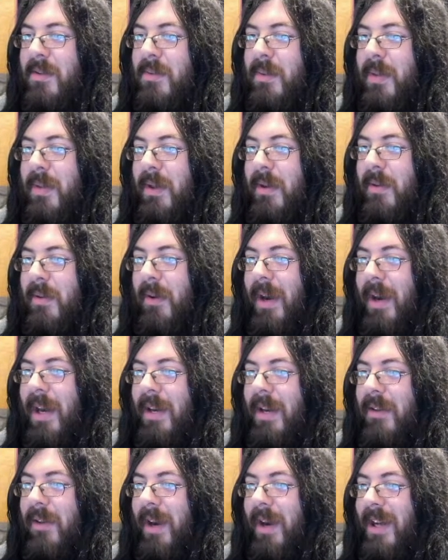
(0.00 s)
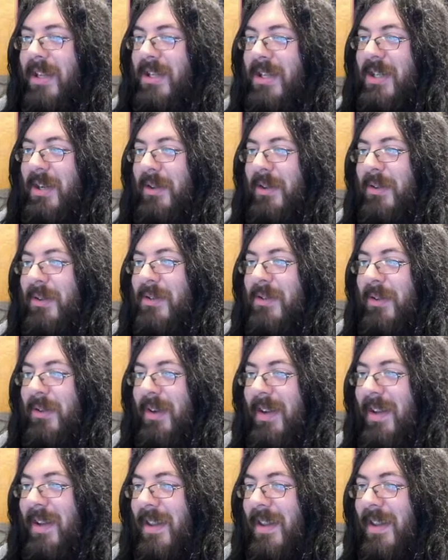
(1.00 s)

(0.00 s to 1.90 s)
were the great-grandchildren.